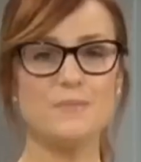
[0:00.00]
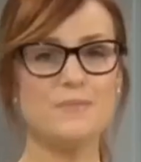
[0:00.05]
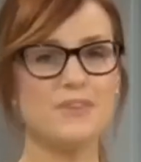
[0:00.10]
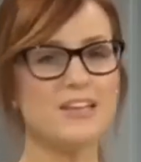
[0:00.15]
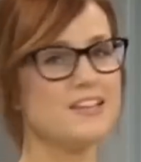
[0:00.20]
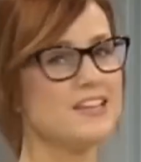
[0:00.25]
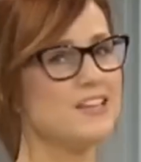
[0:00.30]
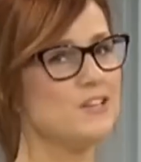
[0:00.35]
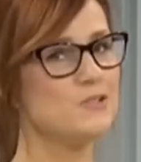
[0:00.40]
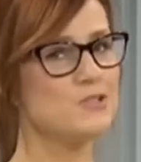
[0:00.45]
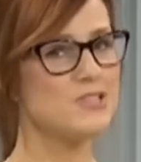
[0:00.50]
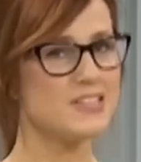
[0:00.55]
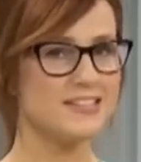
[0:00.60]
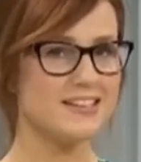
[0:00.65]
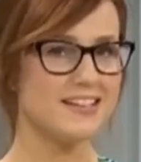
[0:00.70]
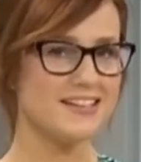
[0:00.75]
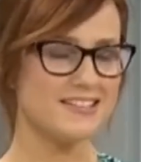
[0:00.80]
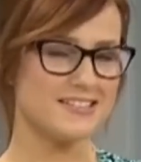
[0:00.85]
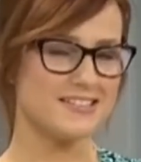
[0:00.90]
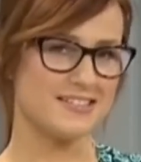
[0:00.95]
Now, something that you
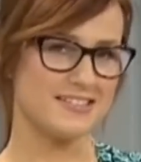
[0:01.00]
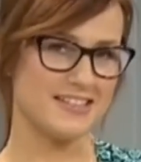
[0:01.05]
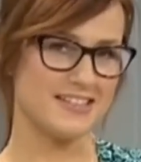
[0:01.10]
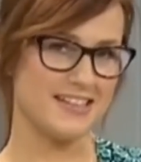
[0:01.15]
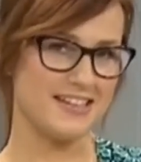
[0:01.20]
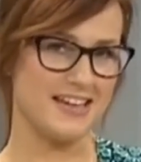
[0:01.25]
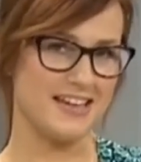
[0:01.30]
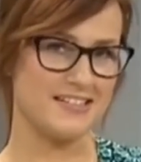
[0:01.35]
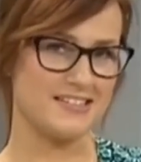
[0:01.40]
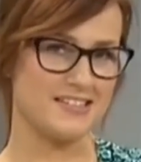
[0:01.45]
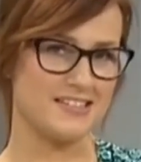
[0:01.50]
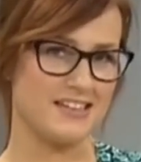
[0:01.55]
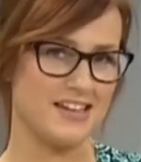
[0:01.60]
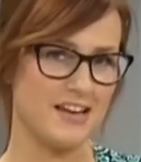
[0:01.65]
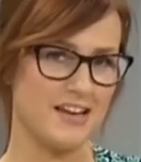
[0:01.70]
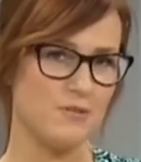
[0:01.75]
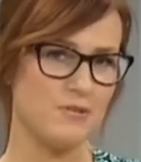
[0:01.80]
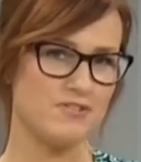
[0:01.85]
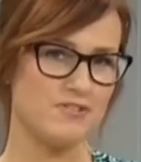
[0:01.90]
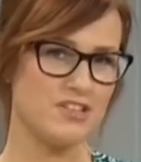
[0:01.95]
didn't get to see
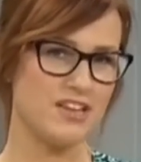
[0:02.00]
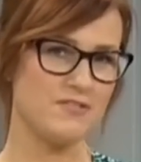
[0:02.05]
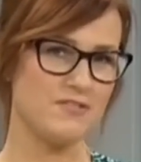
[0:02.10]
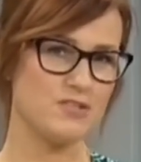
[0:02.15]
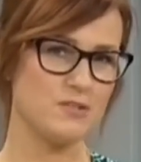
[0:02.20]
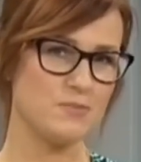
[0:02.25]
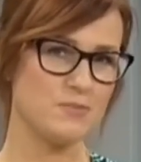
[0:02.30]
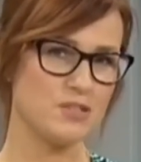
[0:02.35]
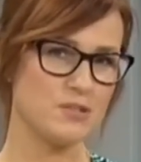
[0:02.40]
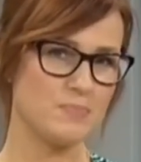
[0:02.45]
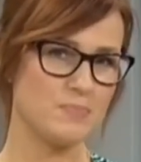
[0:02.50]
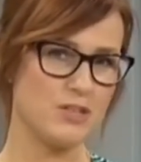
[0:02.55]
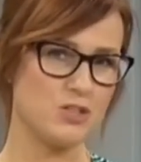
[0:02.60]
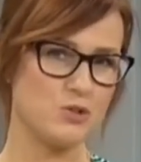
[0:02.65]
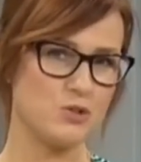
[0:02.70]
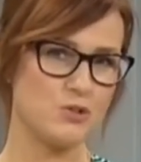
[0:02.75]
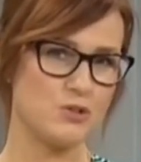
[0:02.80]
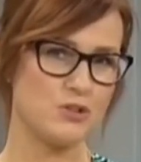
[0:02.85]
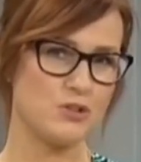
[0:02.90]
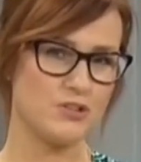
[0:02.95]
yesterday, we've saved some
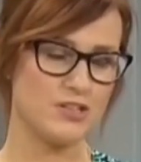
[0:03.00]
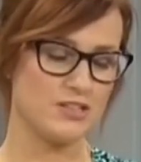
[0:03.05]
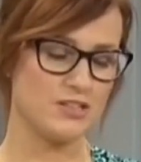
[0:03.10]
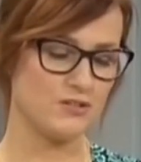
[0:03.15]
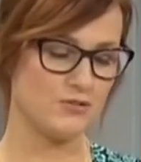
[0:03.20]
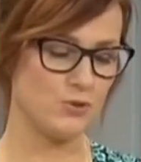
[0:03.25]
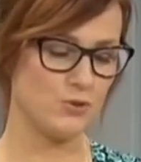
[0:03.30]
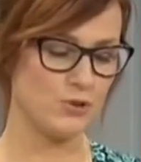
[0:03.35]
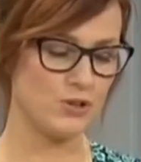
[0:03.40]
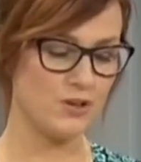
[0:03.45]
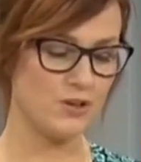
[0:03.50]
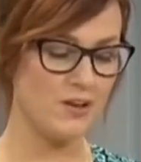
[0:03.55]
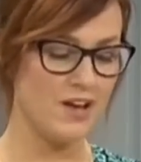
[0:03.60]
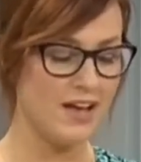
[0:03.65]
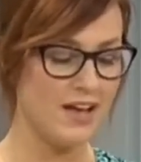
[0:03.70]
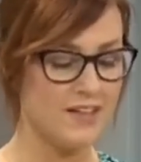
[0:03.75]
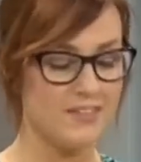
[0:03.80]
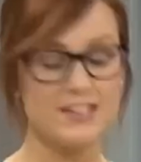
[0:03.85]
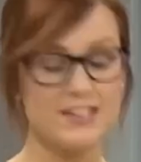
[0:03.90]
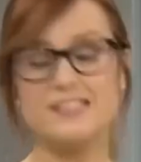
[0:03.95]
special goodies for you.
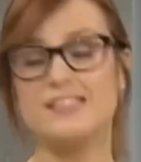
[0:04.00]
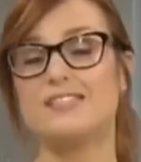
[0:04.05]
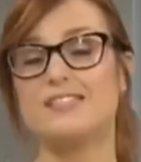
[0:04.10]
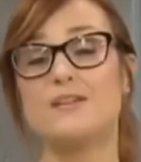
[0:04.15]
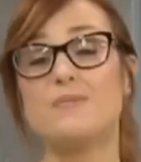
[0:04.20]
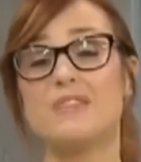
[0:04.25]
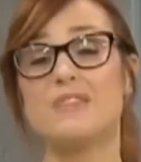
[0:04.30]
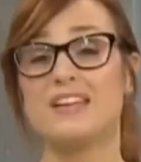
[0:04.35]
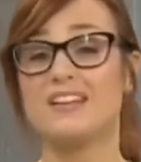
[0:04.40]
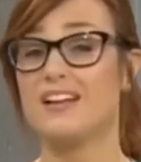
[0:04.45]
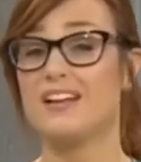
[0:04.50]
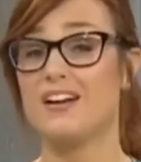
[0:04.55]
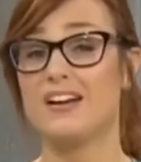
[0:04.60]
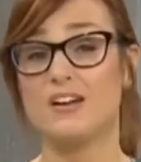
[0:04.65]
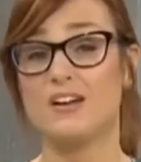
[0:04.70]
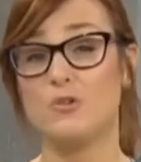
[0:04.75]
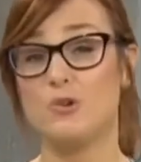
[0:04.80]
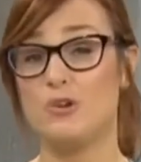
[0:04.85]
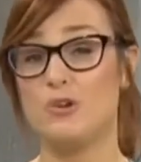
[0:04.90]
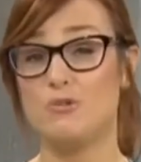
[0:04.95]
This is something that
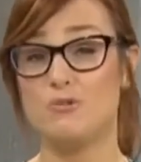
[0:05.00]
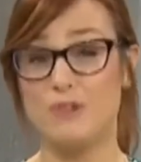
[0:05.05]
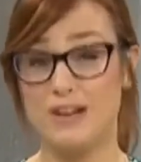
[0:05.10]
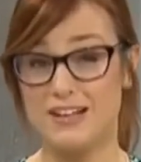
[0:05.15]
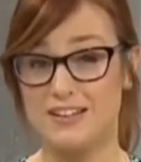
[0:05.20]
I order